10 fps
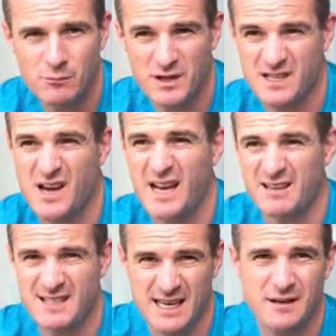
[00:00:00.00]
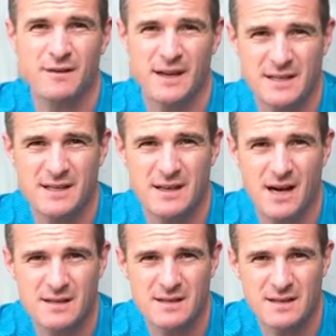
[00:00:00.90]
which is like a set of
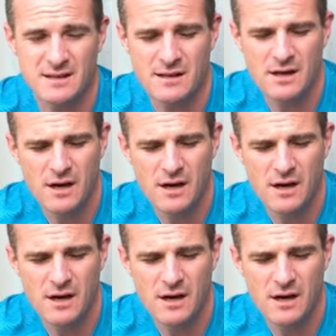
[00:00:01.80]
exercises,